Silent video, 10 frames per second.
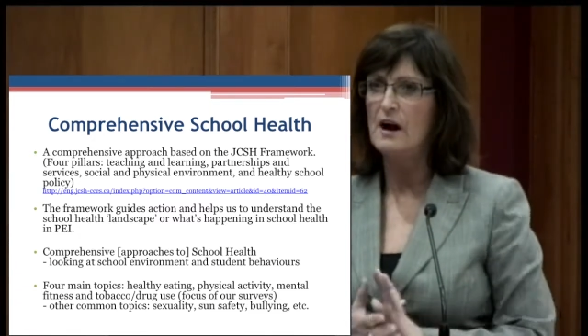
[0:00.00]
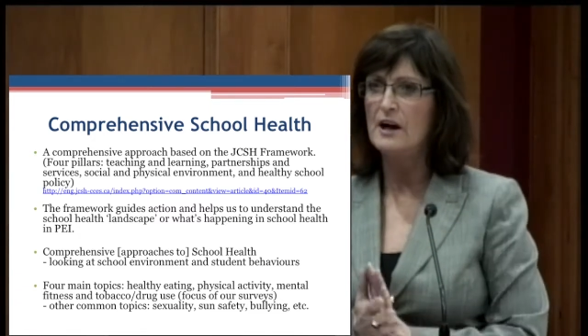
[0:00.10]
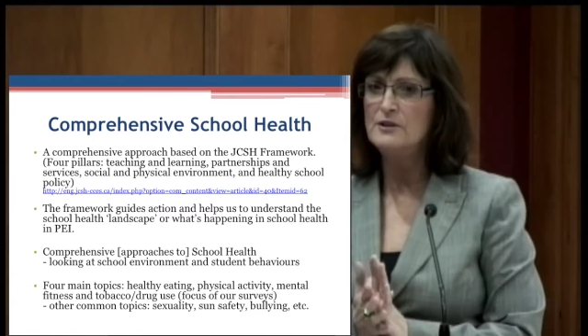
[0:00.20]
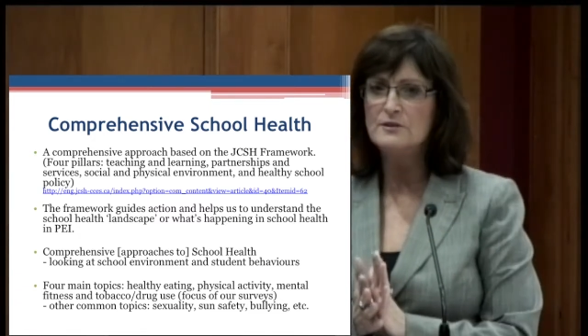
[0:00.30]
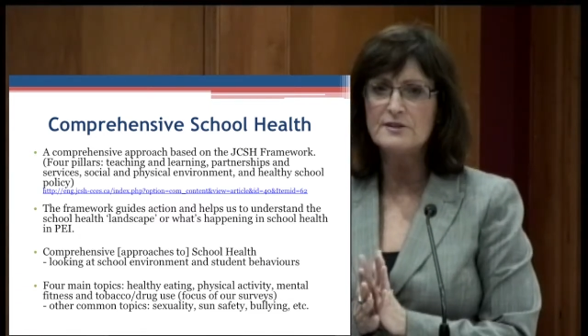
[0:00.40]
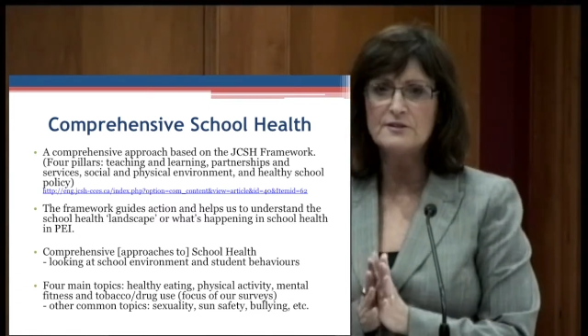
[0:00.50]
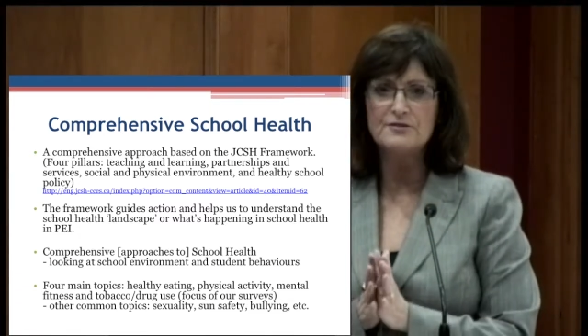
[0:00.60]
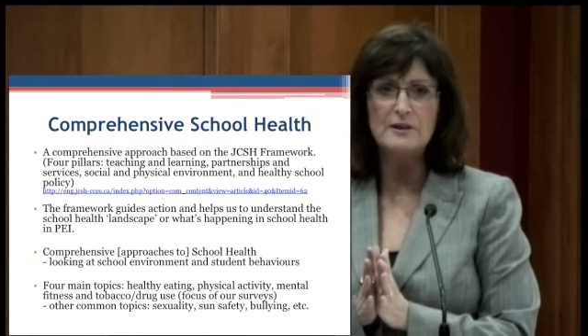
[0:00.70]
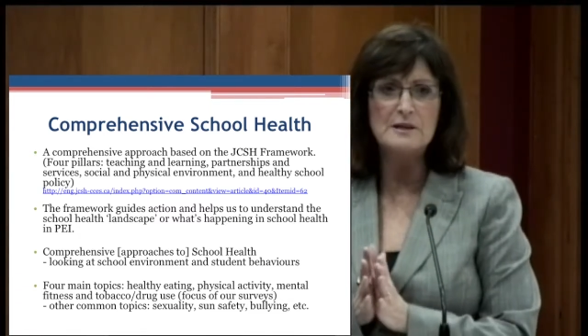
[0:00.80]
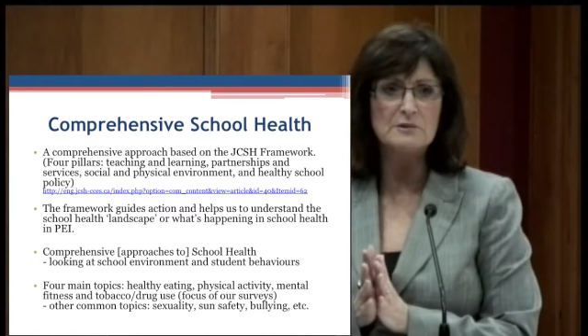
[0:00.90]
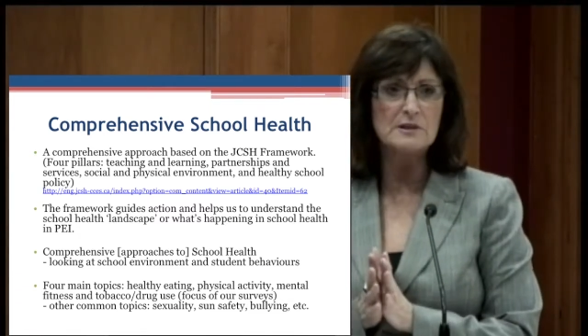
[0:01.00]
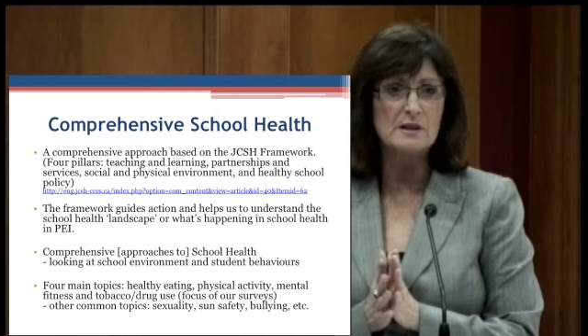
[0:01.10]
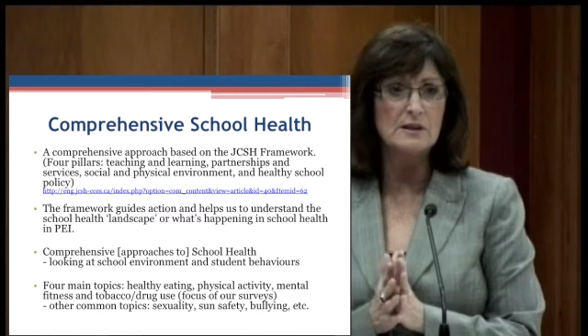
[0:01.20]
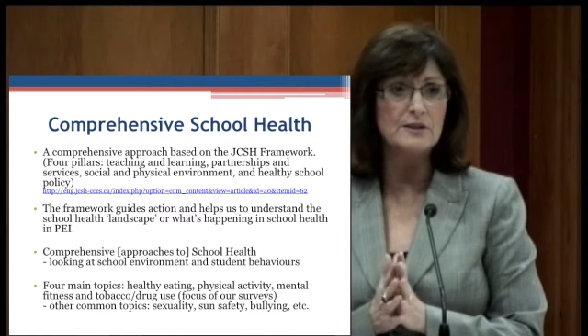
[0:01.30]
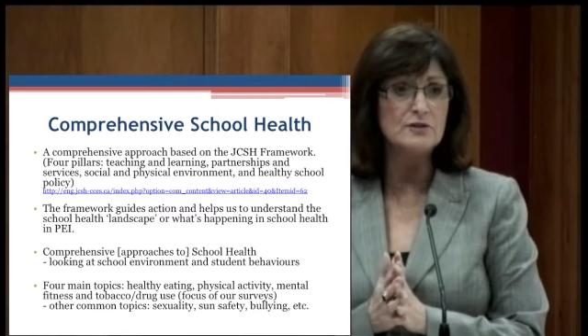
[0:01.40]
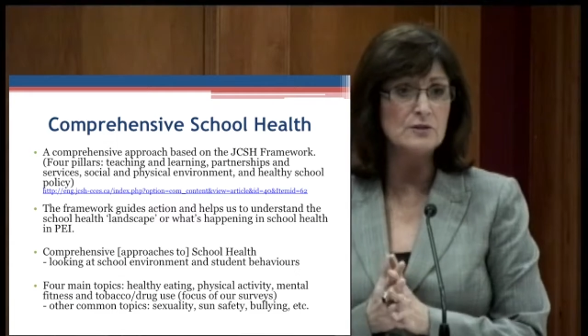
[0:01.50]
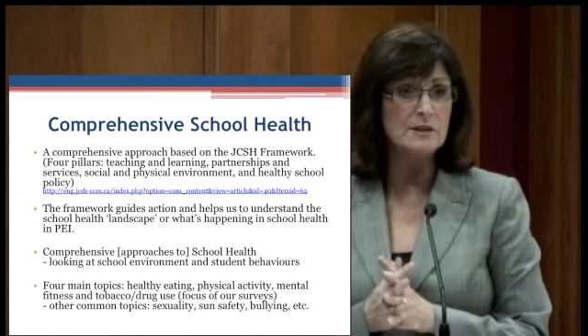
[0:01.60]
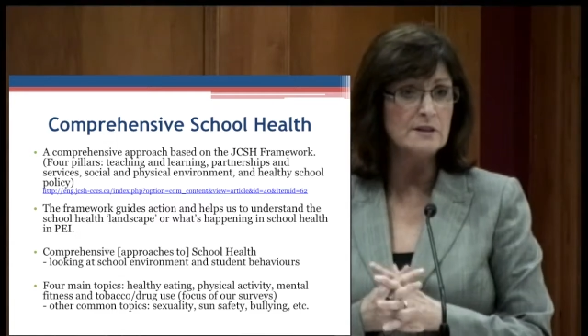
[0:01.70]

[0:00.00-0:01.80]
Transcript: I use the framework called the Joint